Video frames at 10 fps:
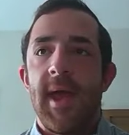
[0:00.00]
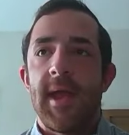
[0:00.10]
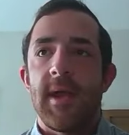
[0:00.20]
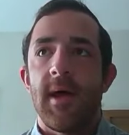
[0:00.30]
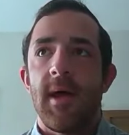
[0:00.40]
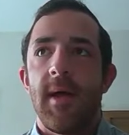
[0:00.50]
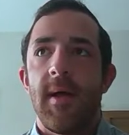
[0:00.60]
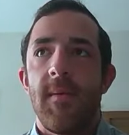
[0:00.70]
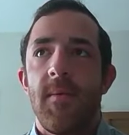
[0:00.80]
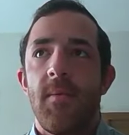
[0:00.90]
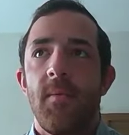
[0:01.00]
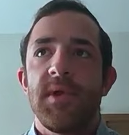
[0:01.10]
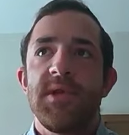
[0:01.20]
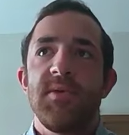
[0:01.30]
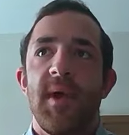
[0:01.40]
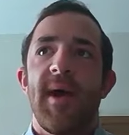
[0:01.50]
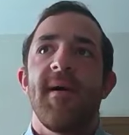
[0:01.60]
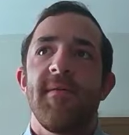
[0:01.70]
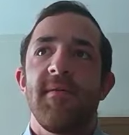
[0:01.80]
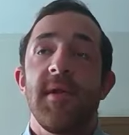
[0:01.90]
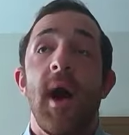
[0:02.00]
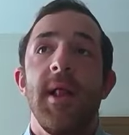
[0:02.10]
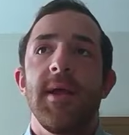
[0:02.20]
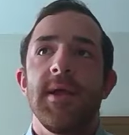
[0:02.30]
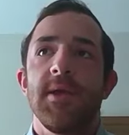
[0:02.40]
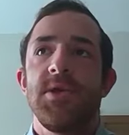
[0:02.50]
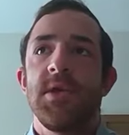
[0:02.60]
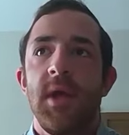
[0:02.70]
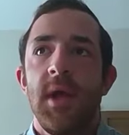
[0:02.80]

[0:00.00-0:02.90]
And once you have knowledge